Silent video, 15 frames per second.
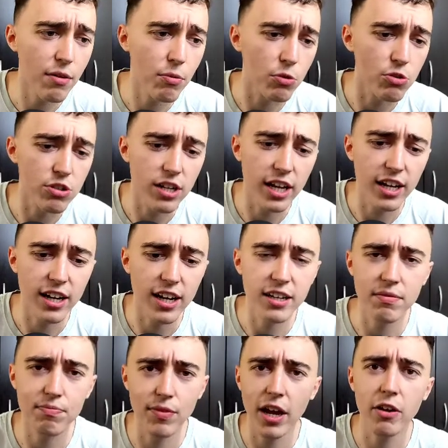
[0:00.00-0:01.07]
HiveOS. Like
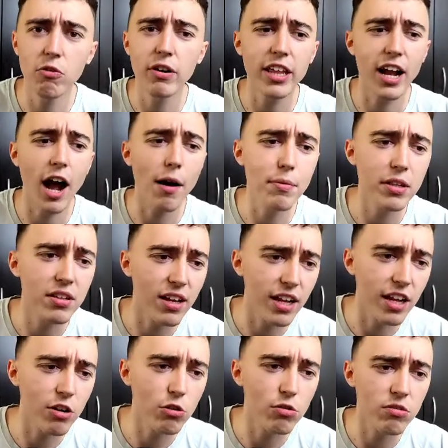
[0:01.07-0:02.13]
I already have it.
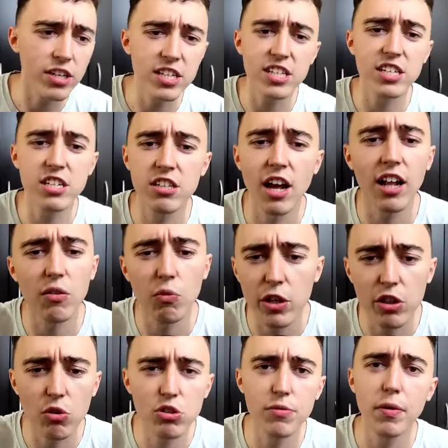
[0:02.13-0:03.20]
I cannot just install
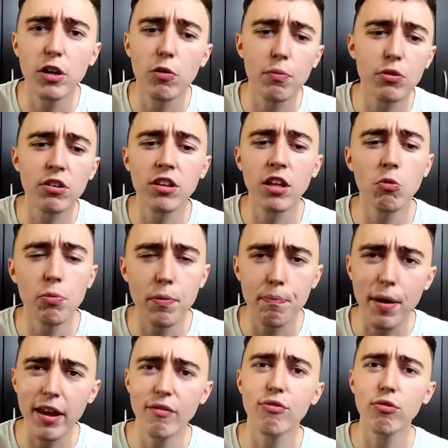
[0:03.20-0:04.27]
Windows in my computer. That would be
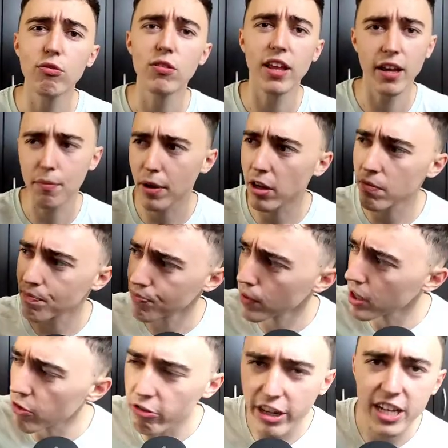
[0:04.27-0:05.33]
painful. Like
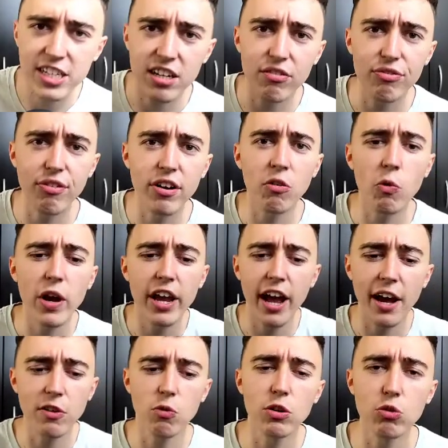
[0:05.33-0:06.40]
my rigs are far
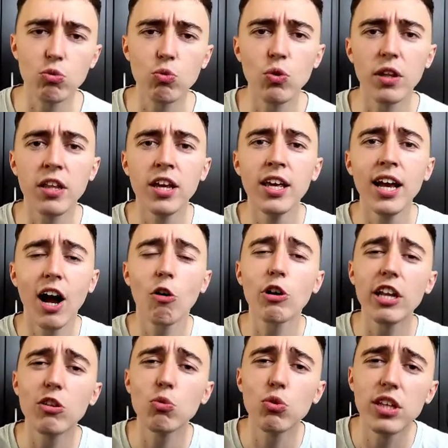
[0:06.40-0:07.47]
away. I don't want to do that. How
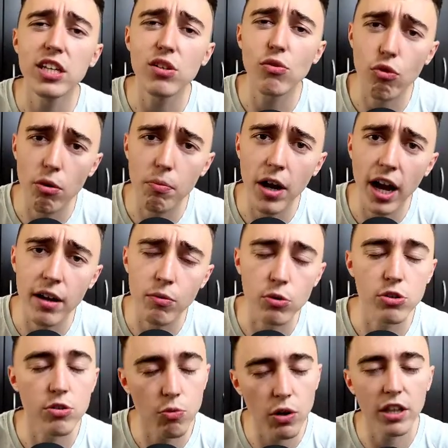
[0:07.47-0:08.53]
can I do this from
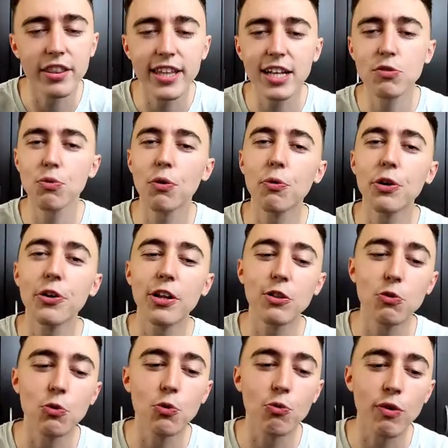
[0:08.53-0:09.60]
HiveOS? Well, that's what we're
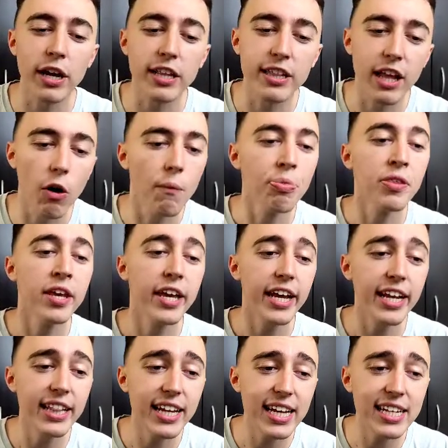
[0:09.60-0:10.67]
gonna do right now.
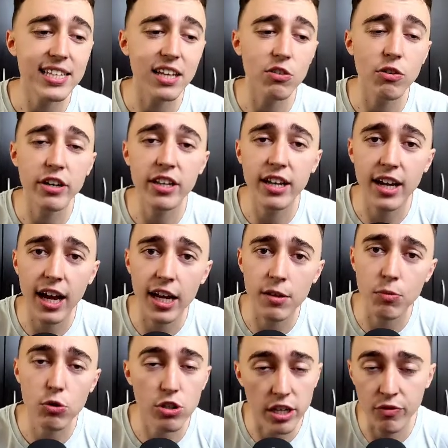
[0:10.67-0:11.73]
In the case that you're in
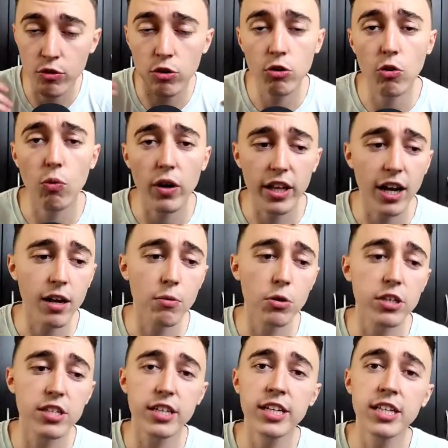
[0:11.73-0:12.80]
HiveOS, if you don't know what
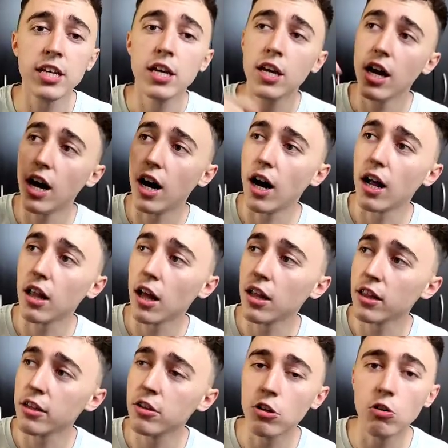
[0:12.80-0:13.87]
HiveOS is,
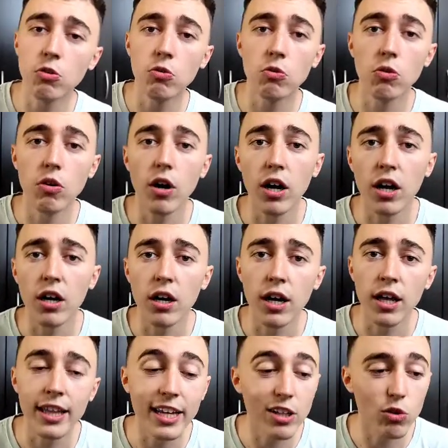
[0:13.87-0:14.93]
I'll leave you
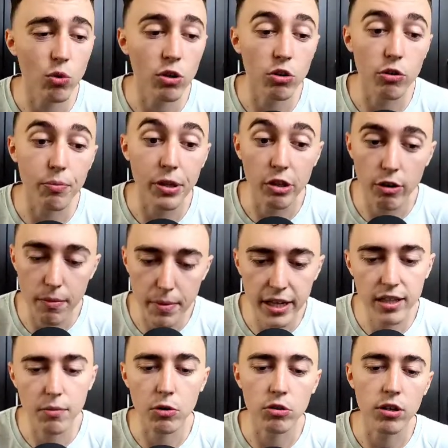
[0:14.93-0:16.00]
a link to another video I
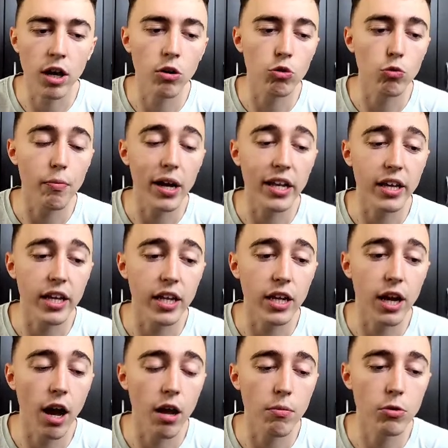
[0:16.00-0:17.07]
made about how to mine
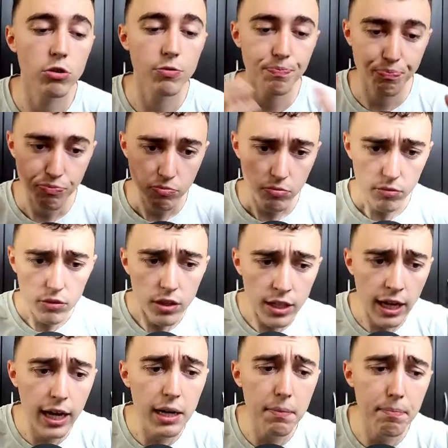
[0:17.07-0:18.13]
in HiveOS.
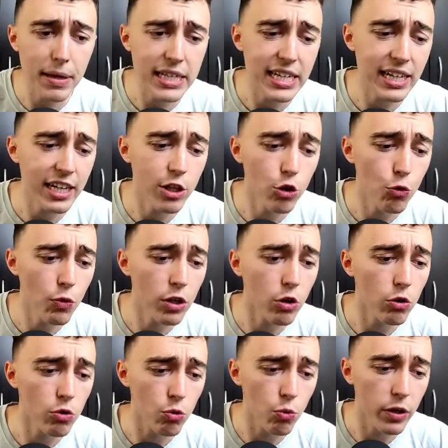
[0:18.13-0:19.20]
And basically you will
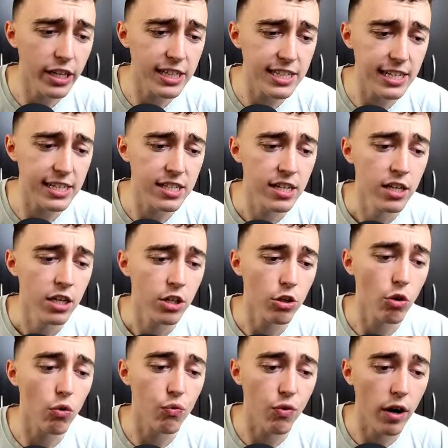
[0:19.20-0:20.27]
go to where it says
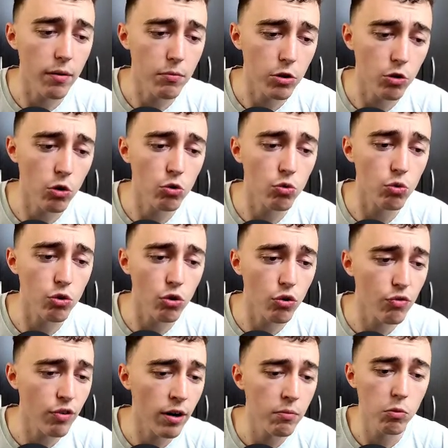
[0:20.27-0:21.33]
your farm, you go to
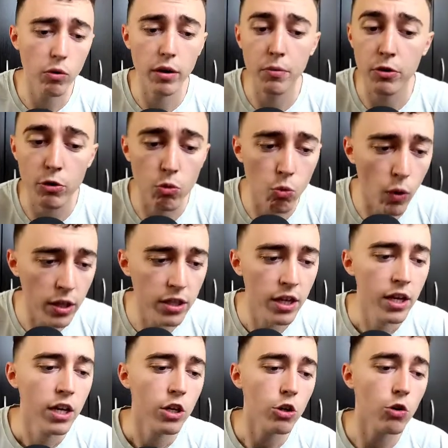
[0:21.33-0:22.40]
your farm, whatever you want,
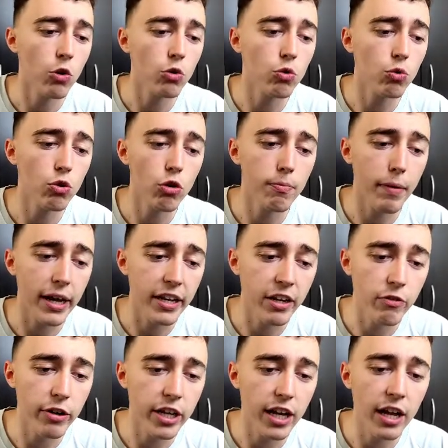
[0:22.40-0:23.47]
you go to your
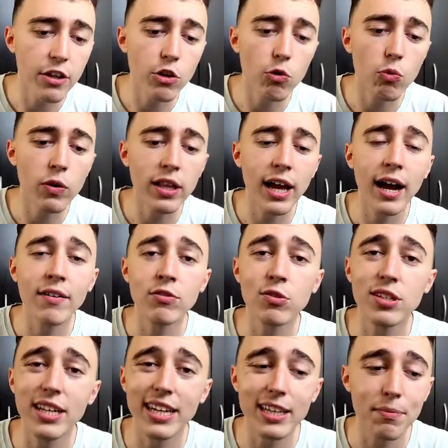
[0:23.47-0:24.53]
mining rig, and you will have
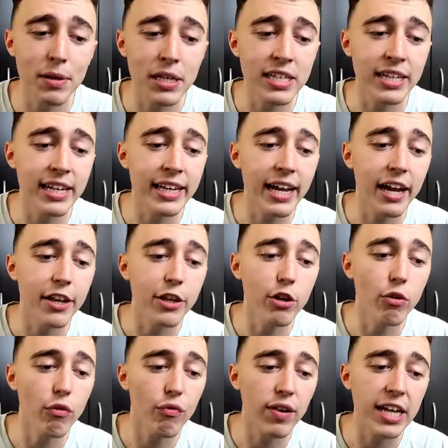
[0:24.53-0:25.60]
to select basically a
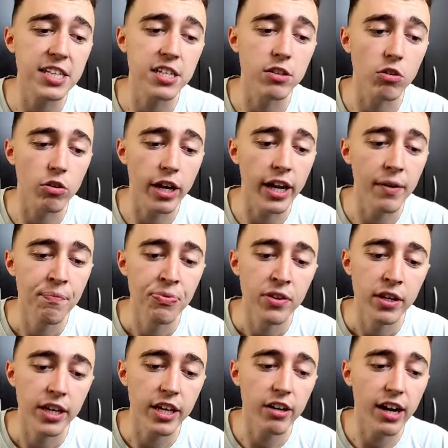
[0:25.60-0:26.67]
new flight seat. Okay,
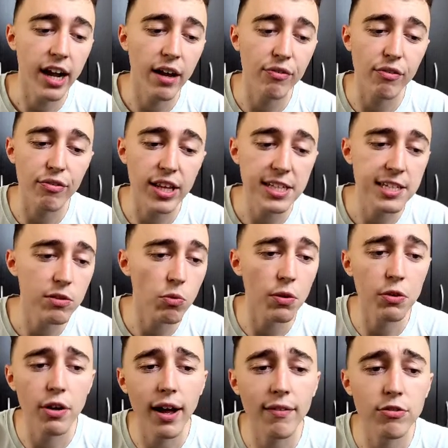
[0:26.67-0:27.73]
here I have a flight seat.
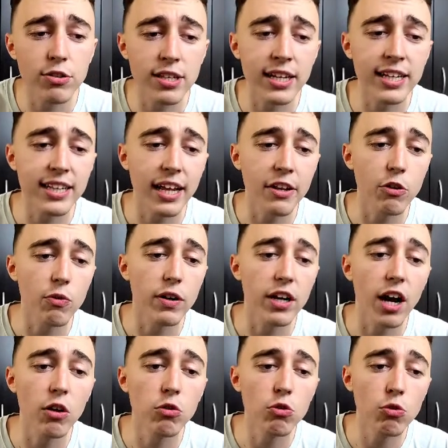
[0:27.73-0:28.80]
Well, you have to select a new
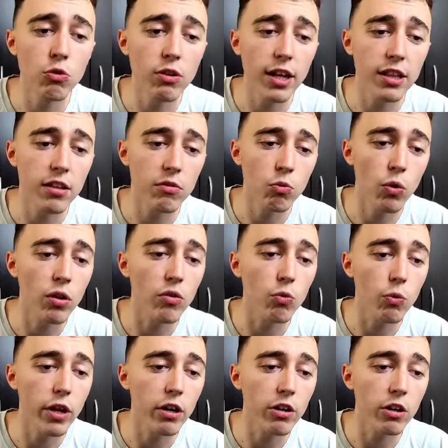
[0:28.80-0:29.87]
one. How do you do that? Well,
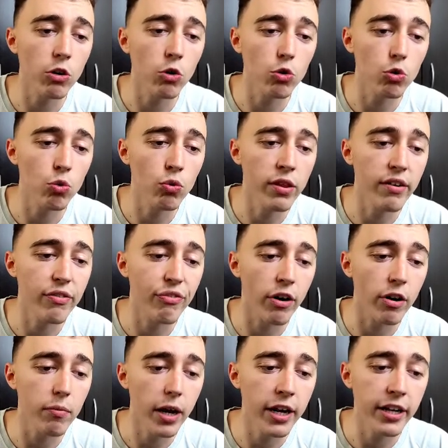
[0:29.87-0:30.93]
we are gonna go to the
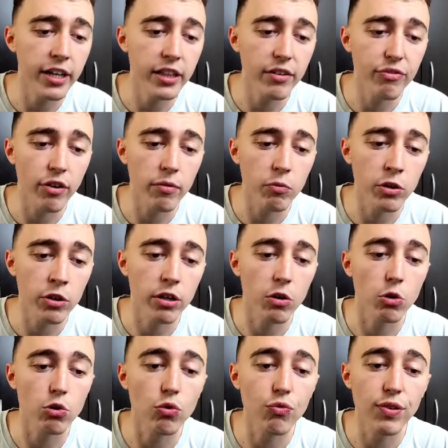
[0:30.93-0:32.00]
farm, and in the farm we're
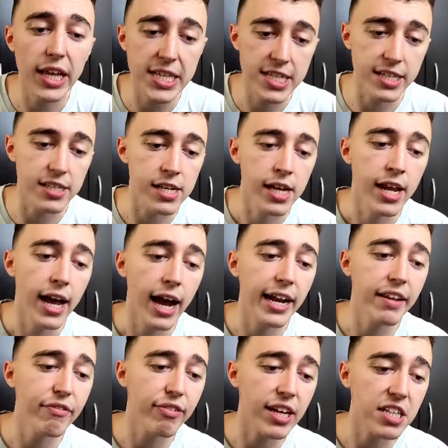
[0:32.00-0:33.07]
gonna go to flight seats,
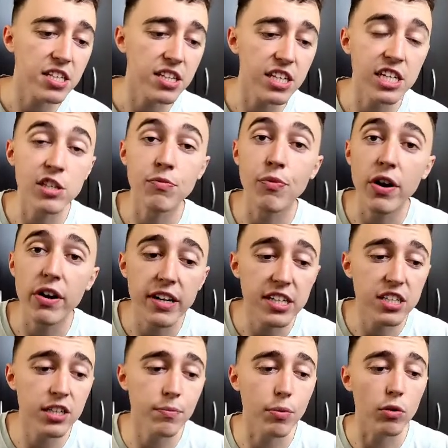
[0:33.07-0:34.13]
and in flight seat it's
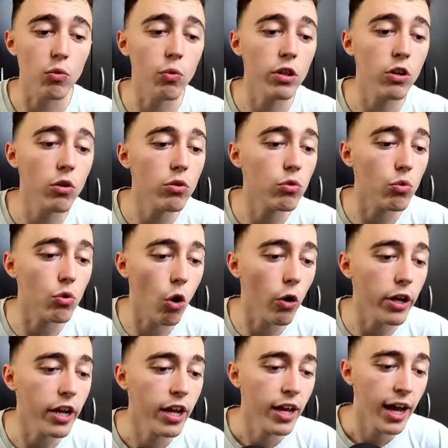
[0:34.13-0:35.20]
very simple. We'll go to
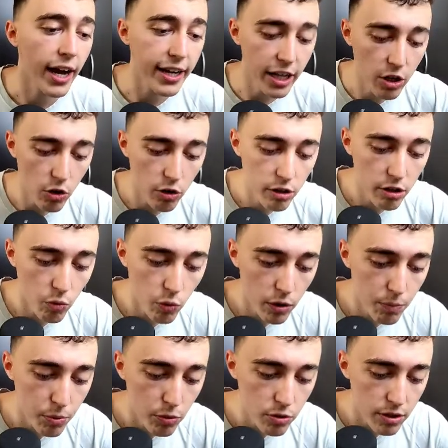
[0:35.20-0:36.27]
coin, and in coin
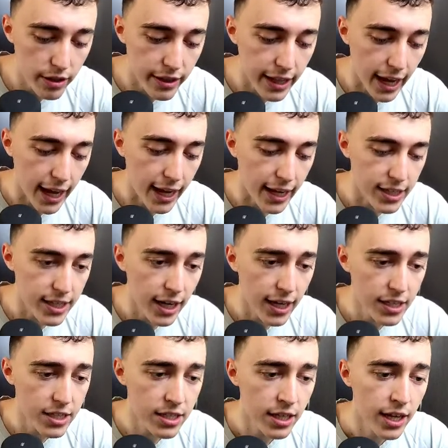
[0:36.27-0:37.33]
we'll put
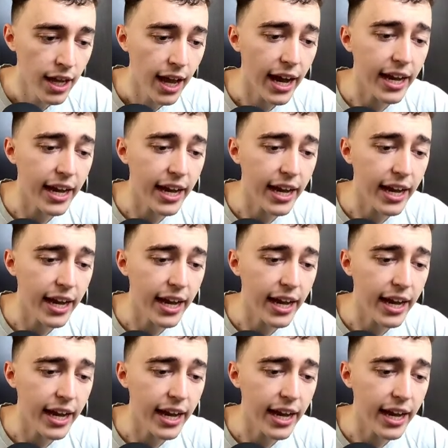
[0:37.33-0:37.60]
NiceHash,